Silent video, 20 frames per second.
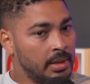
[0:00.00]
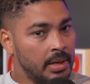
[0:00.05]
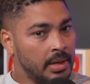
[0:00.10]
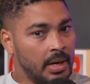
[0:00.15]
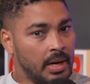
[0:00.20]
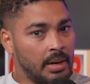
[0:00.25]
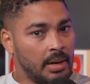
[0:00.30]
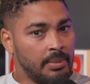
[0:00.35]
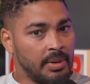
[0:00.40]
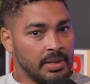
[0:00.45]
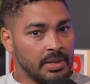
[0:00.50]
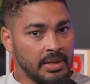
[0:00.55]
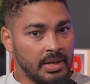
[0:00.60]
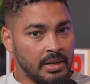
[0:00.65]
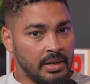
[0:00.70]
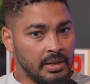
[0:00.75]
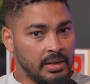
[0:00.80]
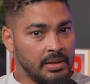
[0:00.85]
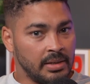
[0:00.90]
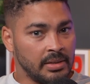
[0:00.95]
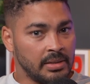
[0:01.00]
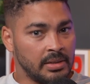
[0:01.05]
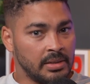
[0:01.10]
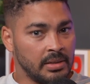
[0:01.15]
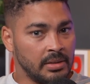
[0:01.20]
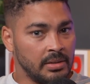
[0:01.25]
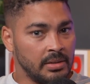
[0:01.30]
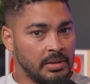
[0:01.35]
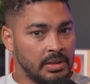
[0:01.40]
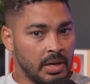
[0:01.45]
My youngest
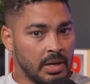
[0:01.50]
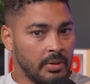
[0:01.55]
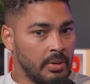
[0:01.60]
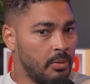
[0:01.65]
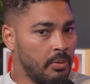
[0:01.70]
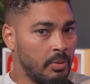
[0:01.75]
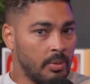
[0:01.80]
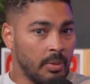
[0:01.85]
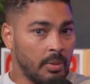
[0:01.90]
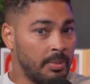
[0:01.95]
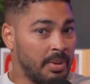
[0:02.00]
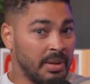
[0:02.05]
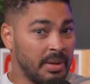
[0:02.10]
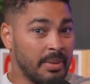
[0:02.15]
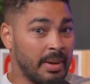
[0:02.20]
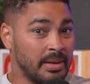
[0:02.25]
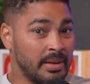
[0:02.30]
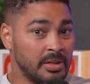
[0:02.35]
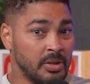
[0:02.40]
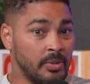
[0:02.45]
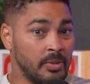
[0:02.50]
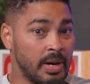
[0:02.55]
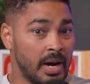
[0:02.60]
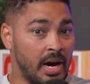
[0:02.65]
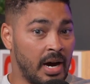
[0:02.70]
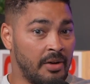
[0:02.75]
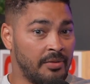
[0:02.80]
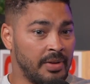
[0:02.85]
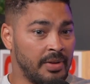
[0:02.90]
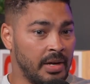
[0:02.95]
Zoe will be about
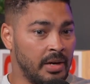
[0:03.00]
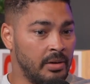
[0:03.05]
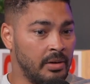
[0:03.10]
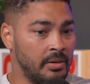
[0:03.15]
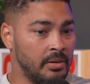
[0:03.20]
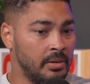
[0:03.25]
2.5 now.